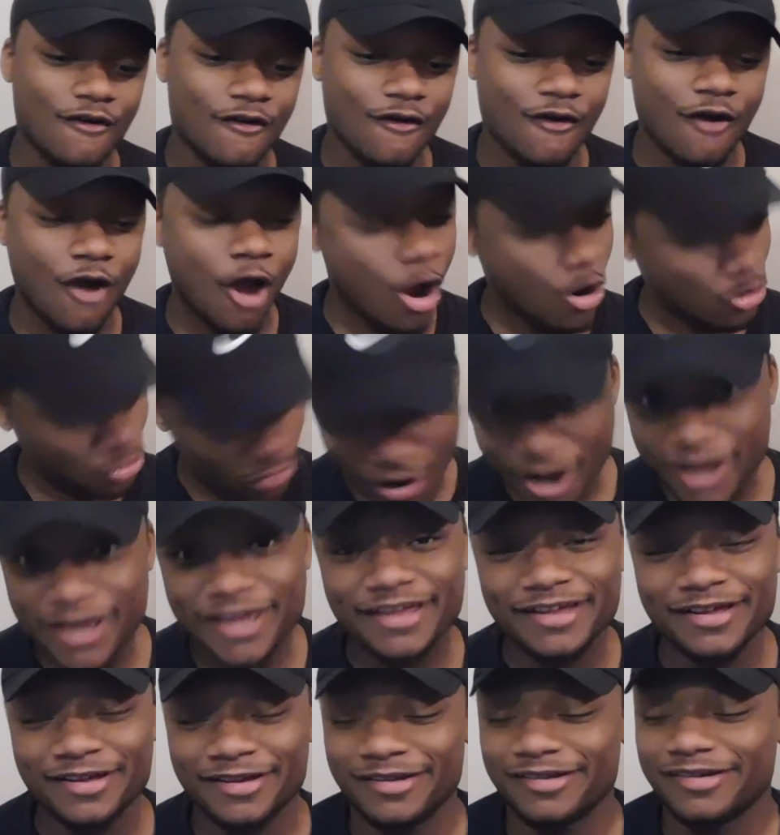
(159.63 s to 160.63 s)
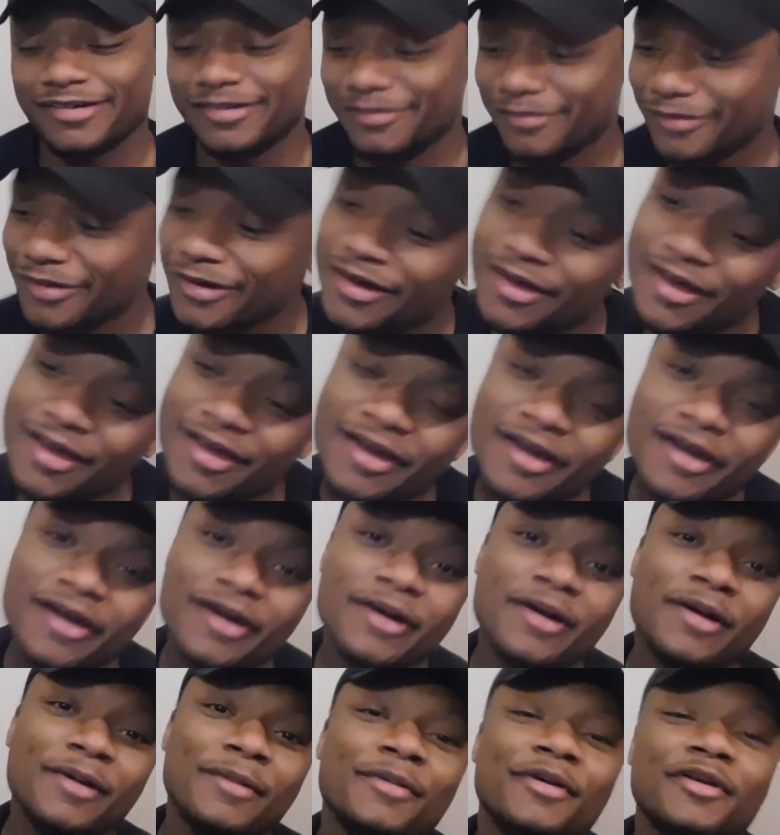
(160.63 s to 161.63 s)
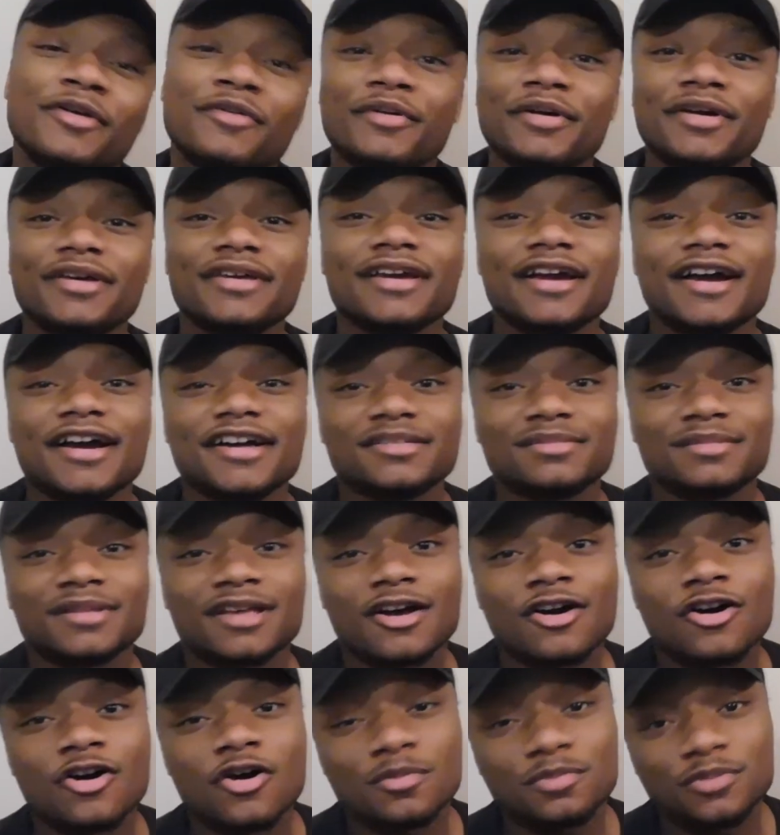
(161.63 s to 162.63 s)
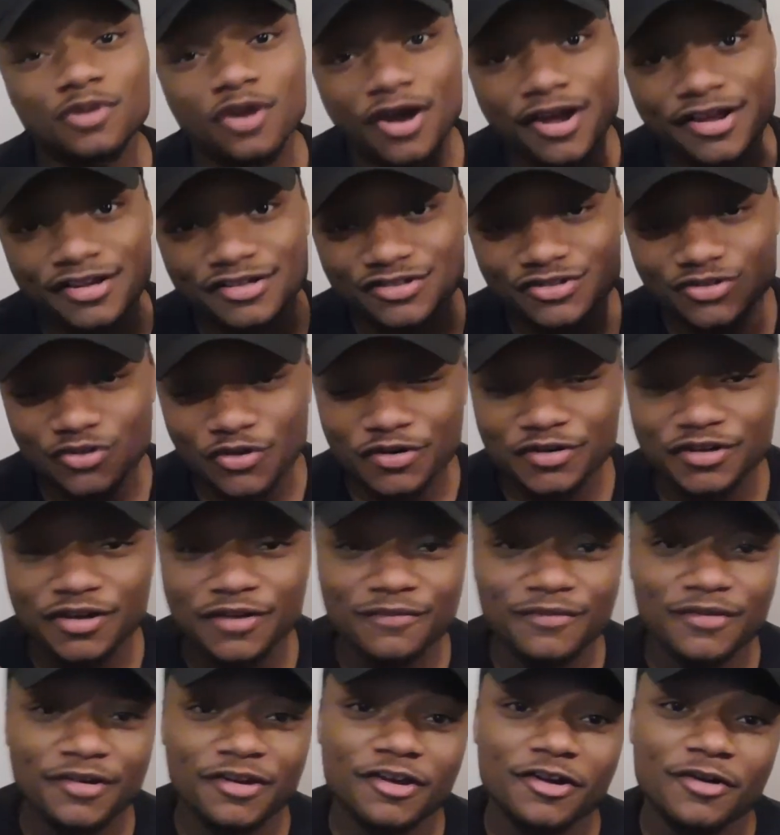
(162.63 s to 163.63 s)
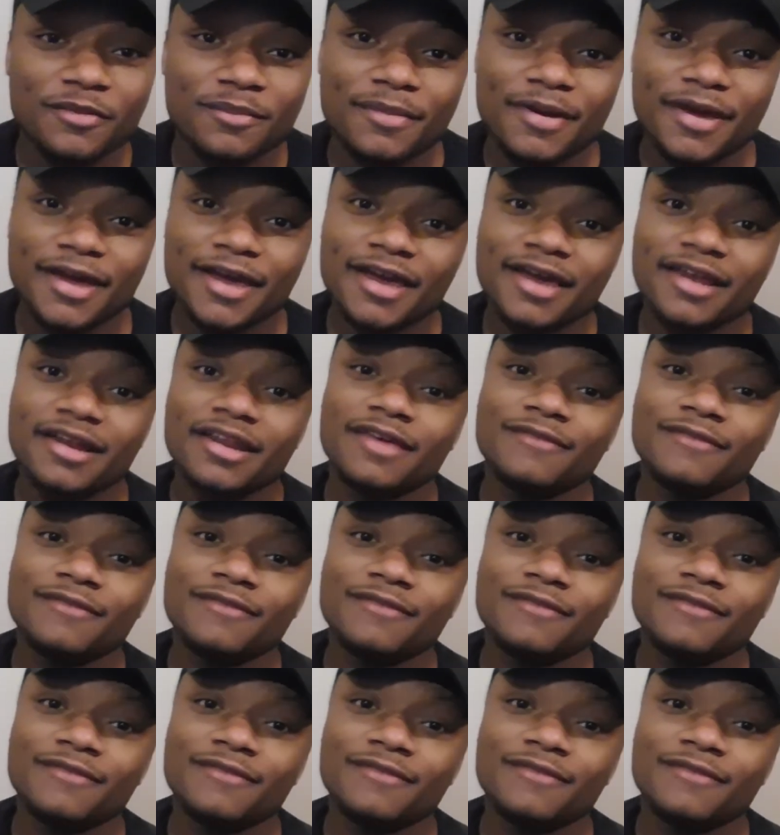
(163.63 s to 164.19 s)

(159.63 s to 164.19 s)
All right. But anyway, guys, man, I hope y'all enjoyed the video, man.